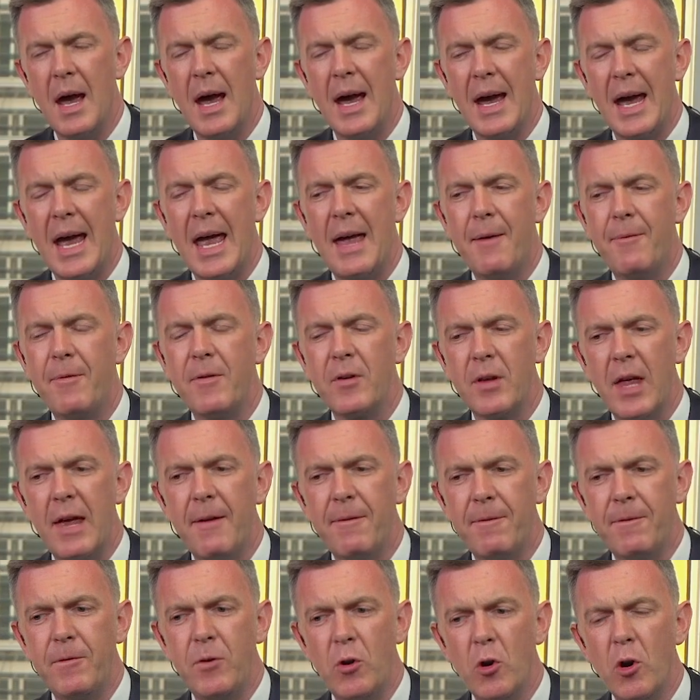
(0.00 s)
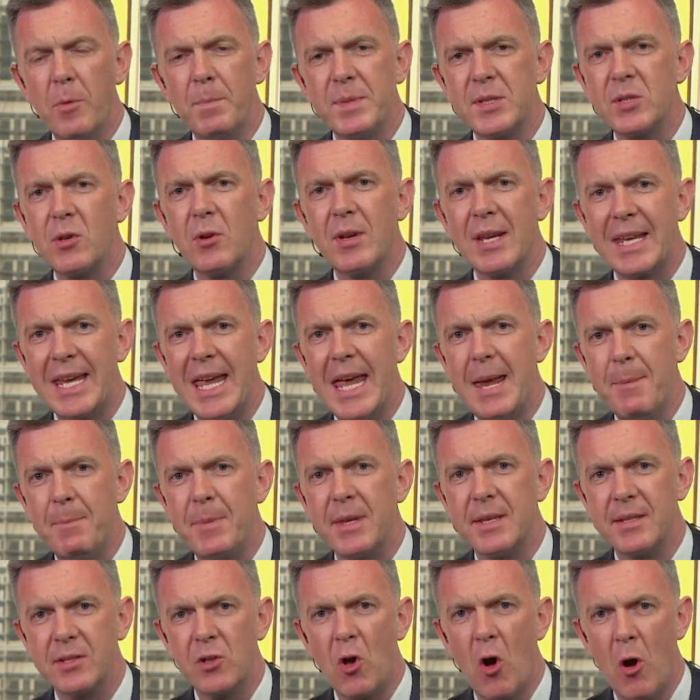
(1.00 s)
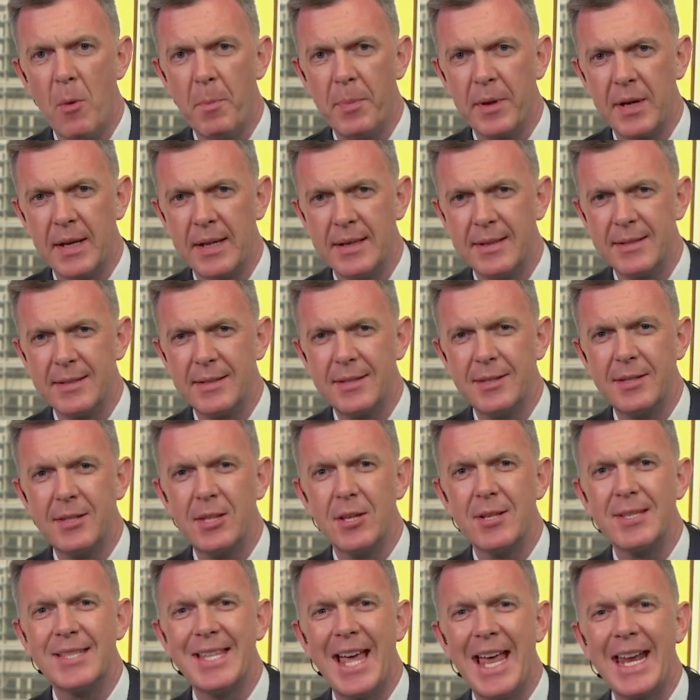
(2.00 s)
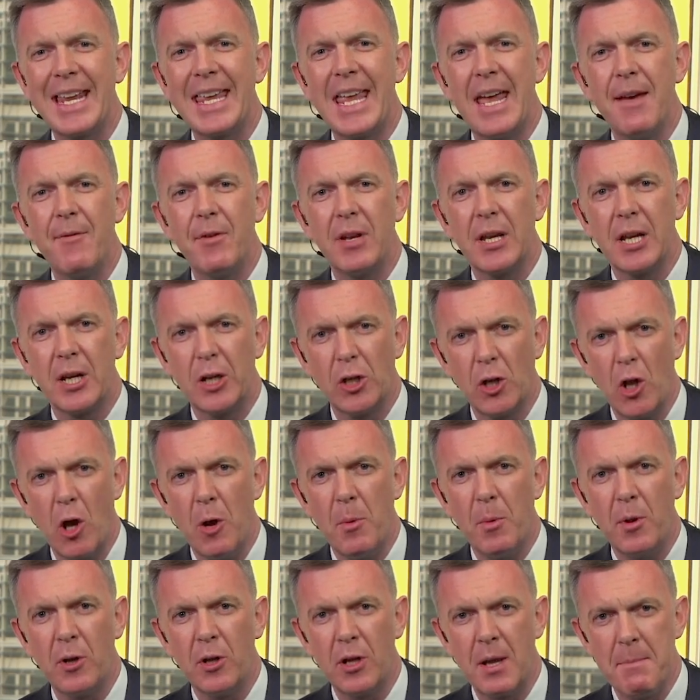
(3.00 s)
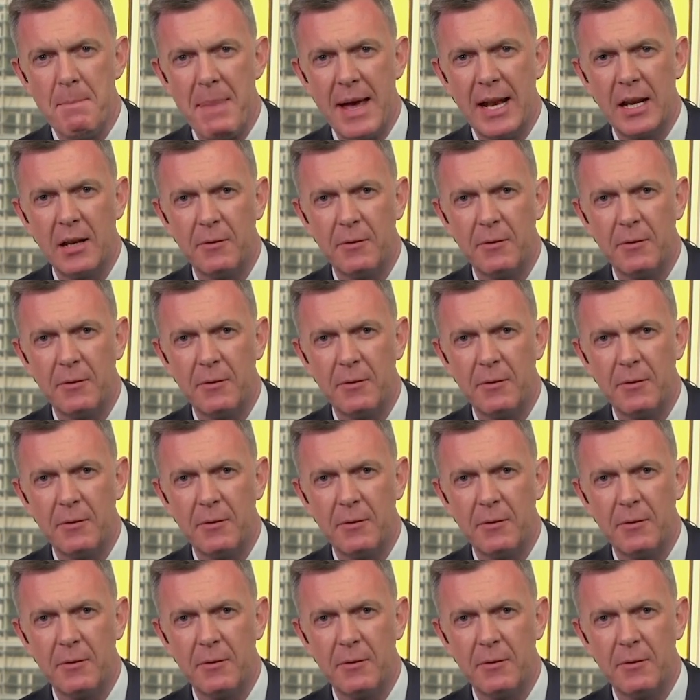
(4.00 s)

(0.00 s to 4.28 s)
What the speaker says: If Europe is going to keep this competence, does that give it a global competitive